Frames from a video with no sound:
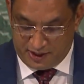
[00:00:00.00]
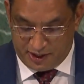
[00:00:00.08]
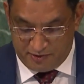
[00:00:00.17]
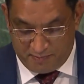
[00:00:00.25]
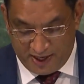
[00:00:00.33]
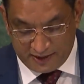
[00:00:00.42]

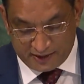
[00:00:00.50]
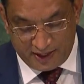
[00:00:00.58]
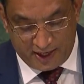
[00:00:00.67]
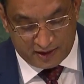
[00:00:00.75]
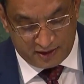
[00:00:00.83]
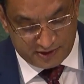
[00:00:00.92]
In
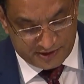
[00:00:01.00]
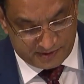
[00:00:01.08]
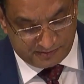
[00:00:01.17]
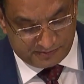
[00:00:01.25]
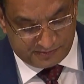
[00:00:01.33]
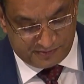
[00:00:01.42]

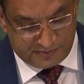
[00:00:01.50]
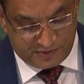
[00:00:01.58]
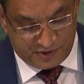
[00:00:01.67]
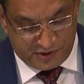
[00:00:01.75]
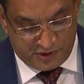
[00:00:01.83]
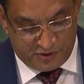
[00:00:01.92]
multilateralism,
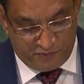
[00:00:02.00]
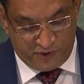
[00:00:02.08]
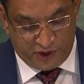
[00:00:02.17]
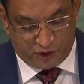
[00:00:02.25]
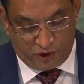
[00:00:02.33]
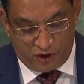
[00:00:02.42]

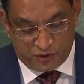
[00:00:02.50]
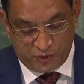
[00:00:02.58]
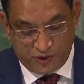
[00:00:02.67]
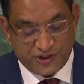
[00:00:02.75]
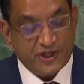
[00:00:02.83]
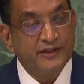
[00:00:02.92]
we talk
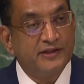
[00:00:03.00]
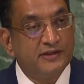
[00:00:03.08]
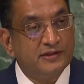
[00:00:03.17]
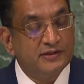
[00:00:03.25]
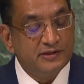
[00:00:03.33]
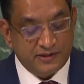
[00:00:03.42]
to each other.
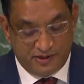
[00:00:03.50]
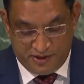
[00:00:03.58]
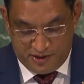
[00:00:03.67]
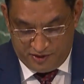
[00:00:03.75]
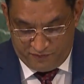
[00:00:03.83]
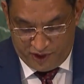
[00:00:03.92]

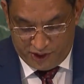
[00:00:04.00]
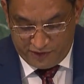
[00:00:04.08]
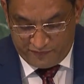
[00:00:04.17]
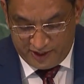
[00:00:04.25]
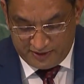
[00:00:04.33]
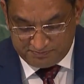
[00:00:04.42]
We
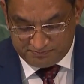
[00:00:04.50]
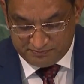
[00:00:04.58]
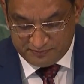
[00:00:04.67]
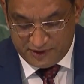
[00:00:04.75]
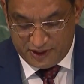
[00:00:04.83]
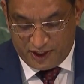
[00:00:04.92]
develop
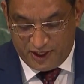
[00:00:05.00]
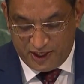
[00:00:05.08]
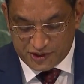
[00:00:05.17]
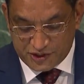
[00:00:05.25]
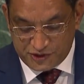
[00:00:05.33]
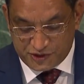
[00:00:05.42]
a
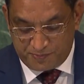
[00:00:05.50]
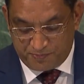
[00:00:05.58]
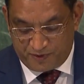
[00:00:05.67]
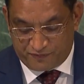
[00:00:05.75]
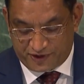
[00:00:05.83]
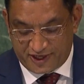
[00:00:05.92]
relationship
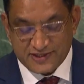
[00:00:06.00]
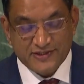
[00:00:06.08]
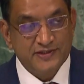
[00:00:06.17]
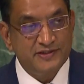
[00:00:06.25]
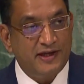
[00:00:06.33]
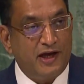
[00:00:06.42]
of
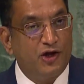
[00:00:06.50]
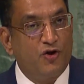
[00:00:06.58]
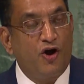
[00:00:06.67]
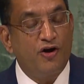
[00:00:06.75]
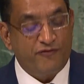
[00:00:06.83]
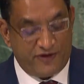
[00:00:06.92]
trust and
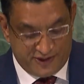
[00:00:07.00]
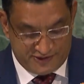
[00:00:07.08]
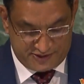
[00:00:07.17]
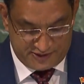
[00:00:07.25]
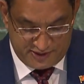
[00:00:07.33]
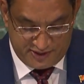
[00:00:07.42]

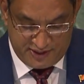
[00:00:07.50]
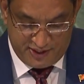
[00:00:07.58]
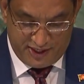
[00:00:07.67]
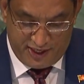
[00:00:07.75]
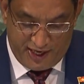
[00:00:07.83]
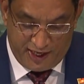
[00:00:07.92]
confidence.
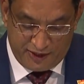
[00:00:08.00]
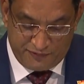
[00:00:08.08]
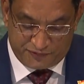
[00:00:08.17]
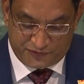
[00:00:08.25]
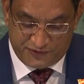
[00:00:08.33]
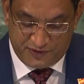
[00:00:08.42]
And
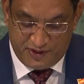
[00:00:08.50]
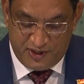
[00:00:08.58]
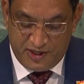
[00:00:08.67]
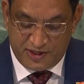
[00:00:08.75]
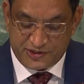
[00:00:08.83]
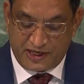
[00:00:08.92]
if
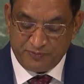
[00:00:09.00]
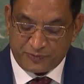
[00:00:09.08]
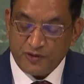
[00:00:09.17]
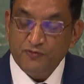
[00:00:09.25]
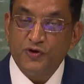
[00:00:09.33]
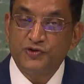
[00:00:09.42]

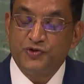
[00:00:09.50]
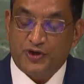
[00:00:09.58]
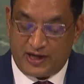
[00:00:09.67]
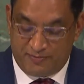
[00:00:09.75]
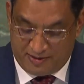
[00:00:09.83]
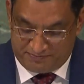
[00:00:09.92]
something was to
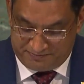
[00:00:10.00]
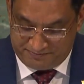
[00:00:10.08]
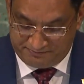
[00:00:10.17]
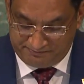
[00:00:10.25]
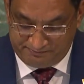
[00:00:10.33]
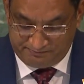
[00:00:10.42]
come
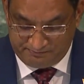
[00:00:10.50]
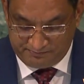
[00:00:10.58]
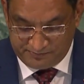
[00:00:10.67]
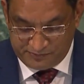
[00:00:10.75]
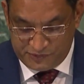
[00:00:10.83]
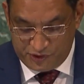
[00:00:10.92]
up,
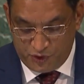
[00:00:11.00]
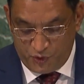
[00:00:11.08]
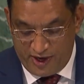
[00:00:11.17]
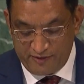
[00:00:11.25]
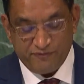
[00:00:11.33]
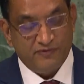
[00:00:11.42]
you
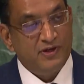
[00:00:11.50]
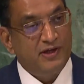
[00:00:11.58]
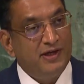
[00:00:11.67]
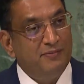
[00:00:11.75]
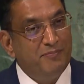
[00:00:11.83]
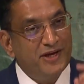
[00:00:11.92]
have
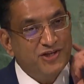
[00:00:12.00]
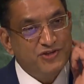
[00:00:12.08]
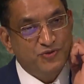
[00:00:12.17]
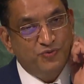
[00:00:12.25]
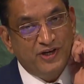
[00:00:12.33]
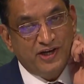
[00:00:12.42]
a base
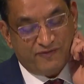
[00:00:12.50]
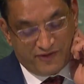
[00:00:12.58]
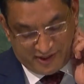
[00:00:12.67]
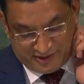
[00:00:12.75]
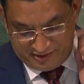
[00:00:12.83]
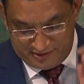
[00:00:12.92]
to work
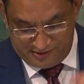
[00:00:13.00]
with.